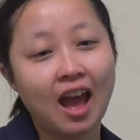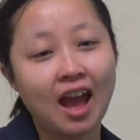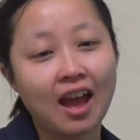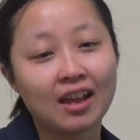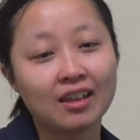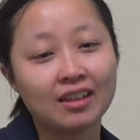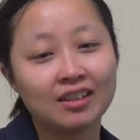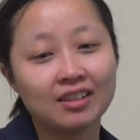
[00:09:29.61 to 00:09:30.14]

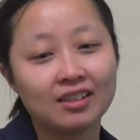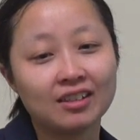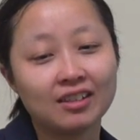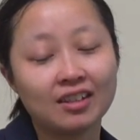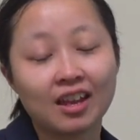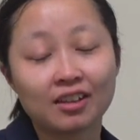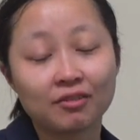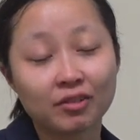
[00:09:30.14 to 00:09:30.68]
a
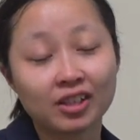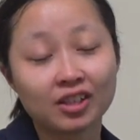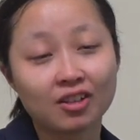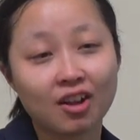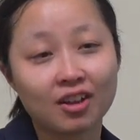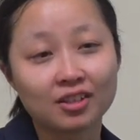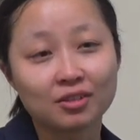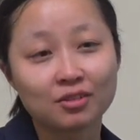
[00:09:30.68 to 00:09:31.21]
really
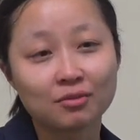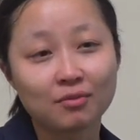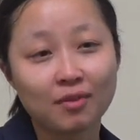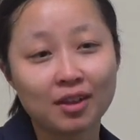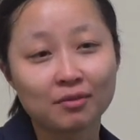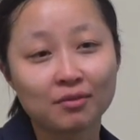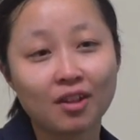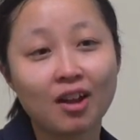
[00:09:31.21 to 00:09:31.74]
nice
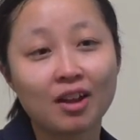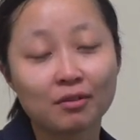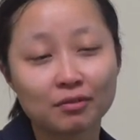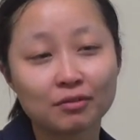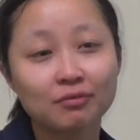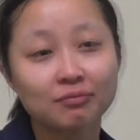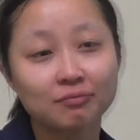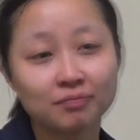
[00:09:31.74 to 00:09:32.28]
way of
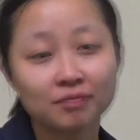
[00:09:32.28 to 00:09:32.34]
life.